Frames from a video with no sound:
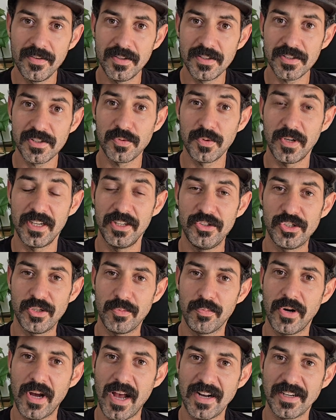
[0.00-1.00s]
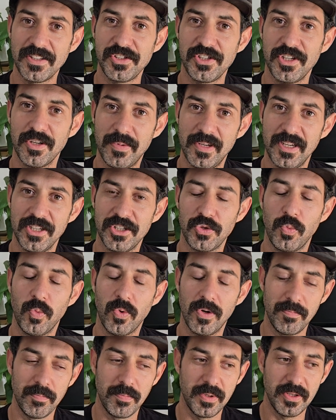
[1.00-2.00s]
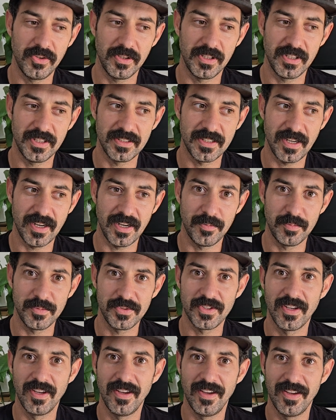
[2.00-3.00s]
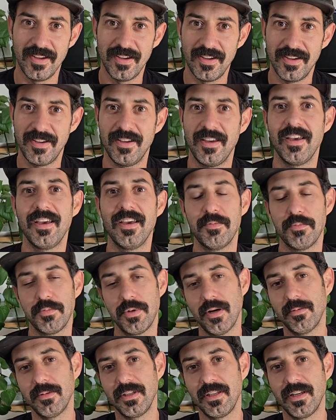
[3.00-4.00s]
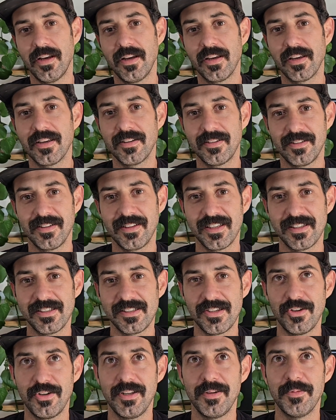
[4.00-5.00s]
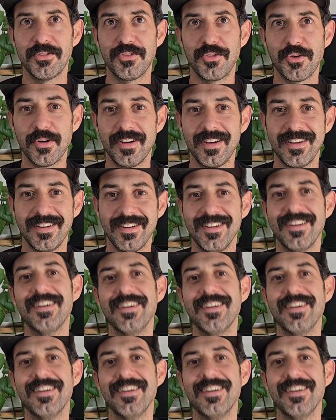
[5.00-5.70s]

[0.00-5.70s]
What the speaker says: this is why you should practice your pitch 1 billion times and probably not get stony beforehand.